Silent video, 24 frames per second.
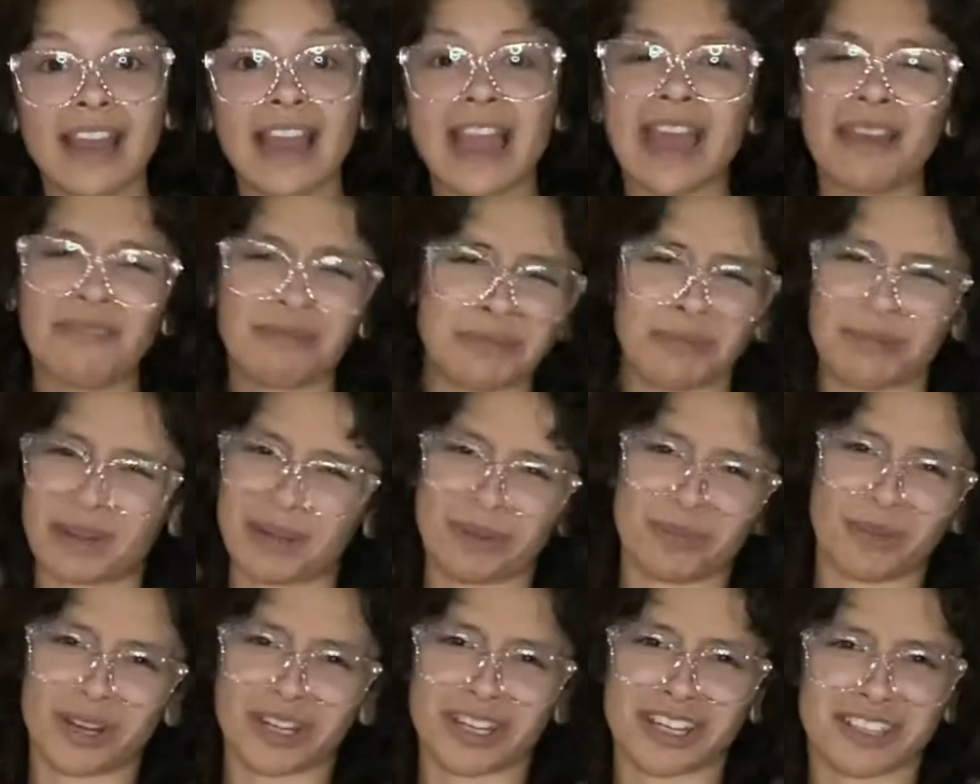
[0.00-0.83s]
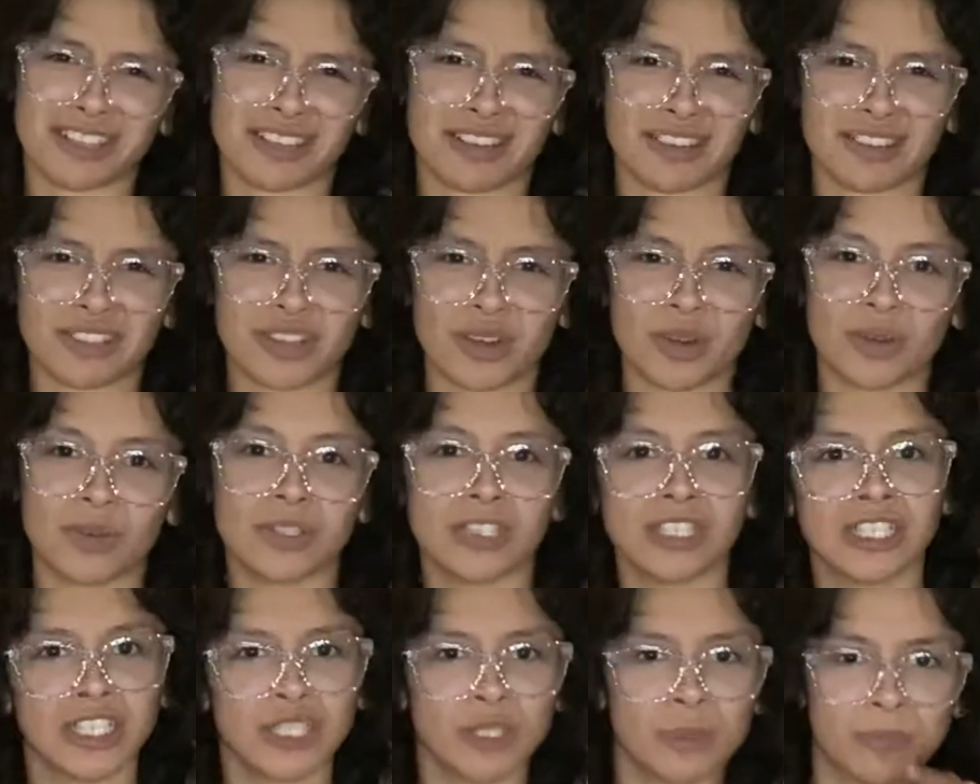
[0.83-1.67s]
Everybody watches our show.
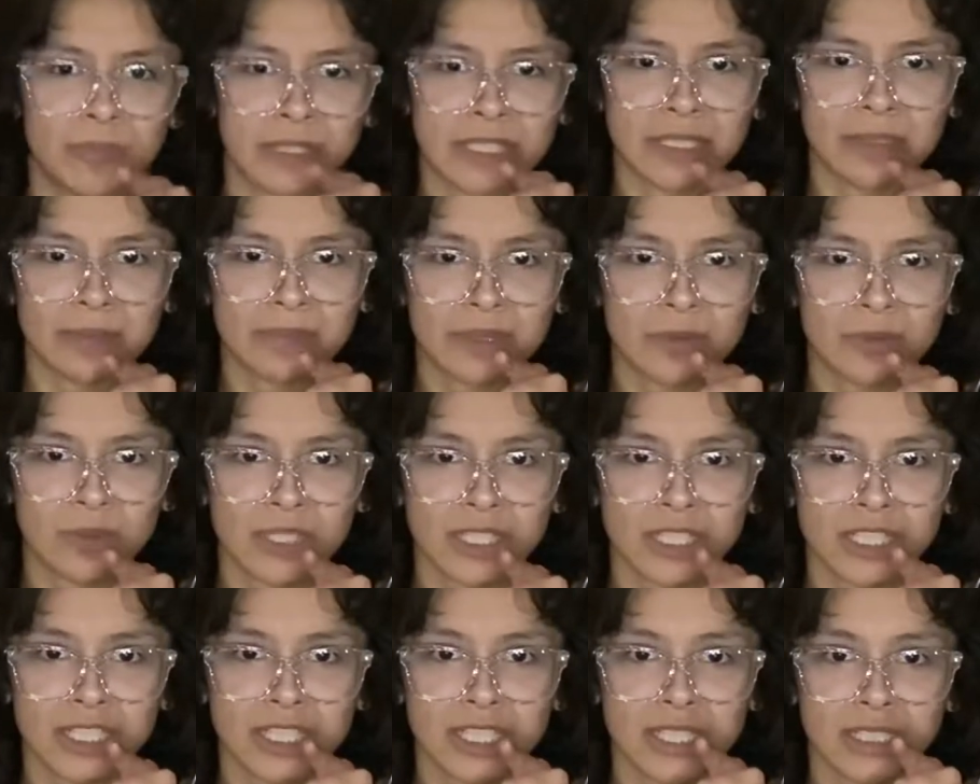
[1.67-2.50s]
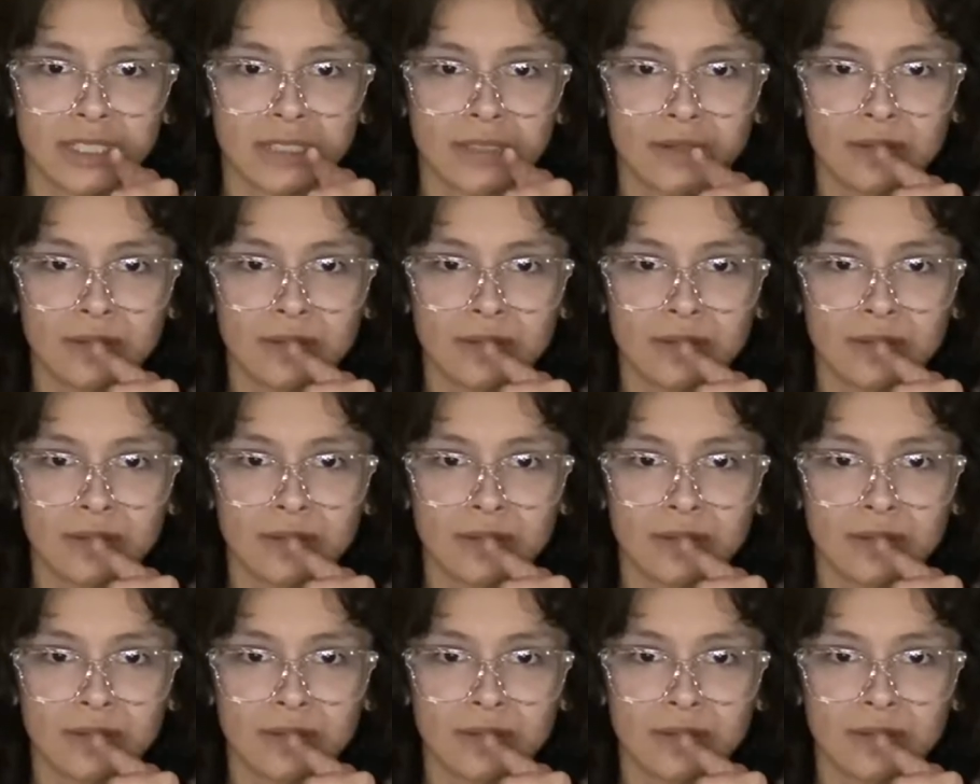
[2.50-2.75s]
You better be watching.